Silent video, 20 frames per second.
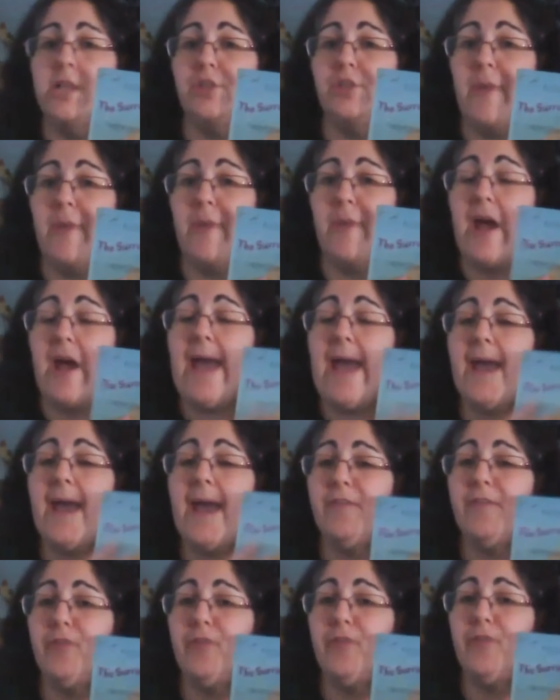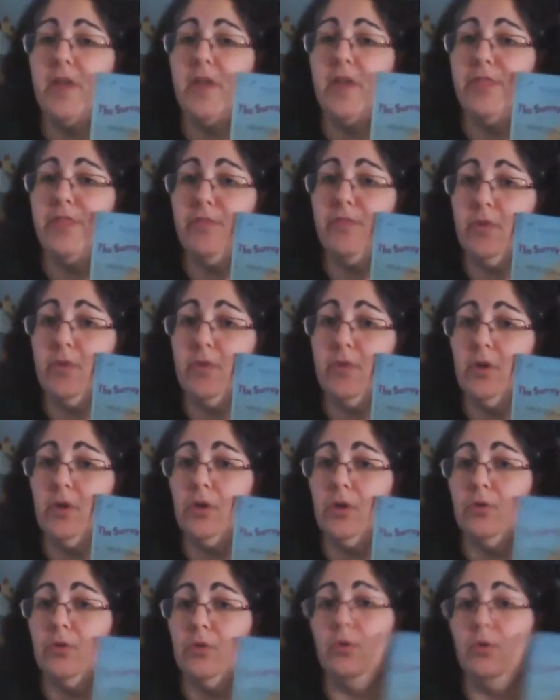So about halfway
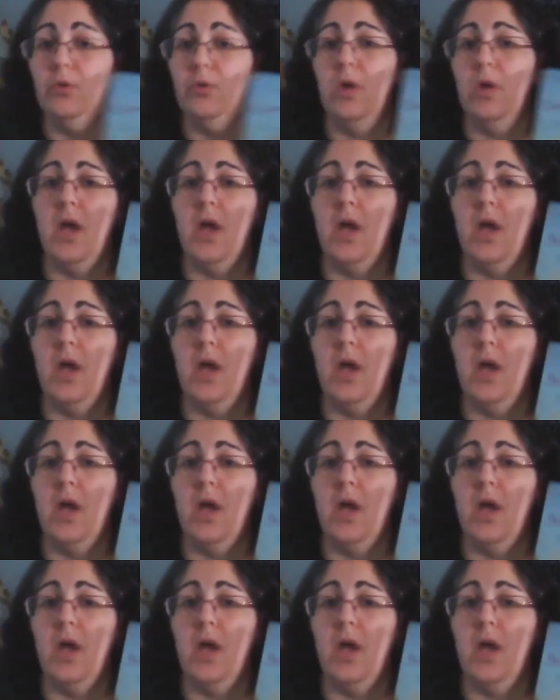through,